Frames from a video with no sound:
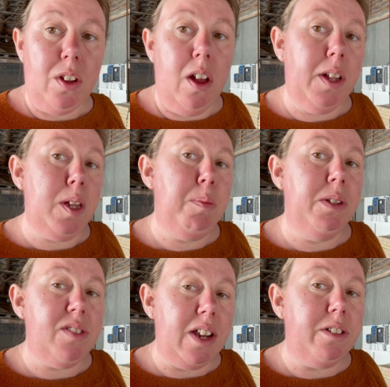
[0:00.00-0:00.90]
got a couple
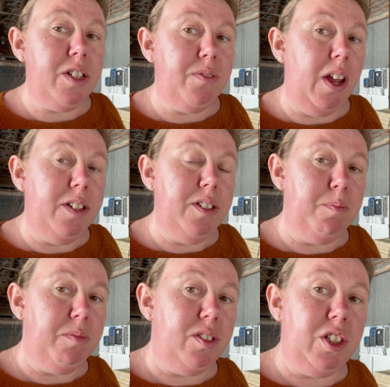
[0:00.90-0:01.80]
of decorative
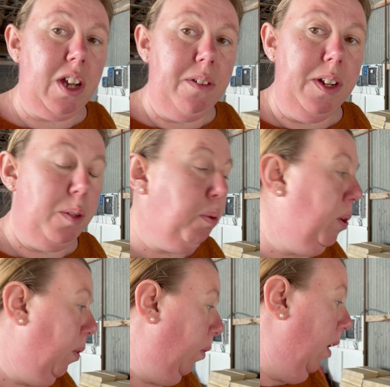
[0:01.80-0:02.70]
items to go near the
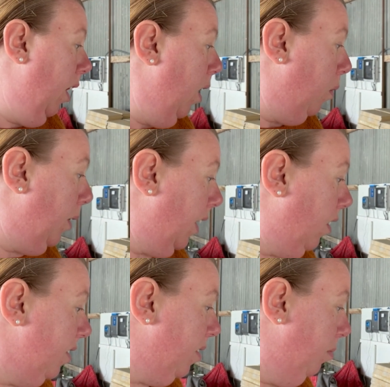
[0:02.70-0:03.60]
pool. We've
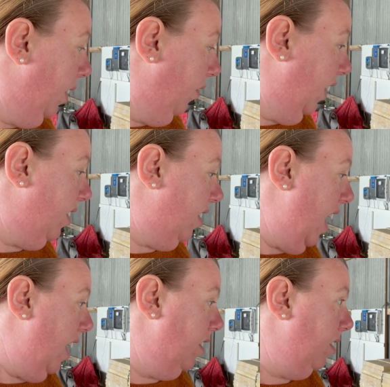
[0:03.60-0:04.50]
got some lovely
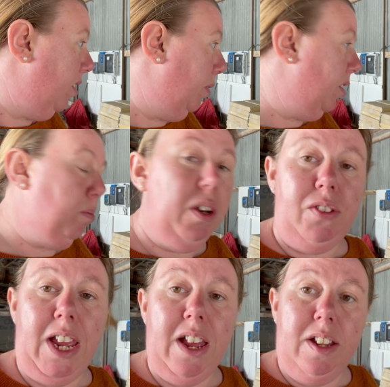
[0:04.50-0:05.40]
stands with some
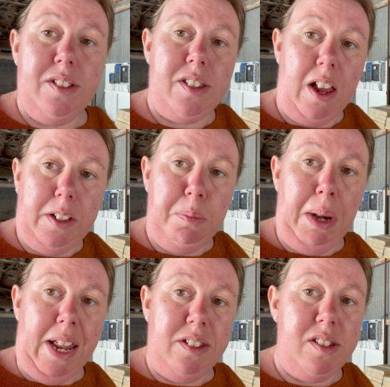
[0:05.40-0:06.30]
lovely urns that I can
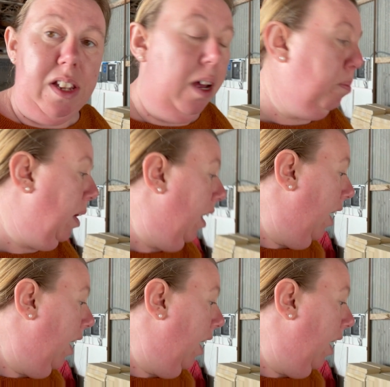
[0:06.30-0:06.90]
plant up.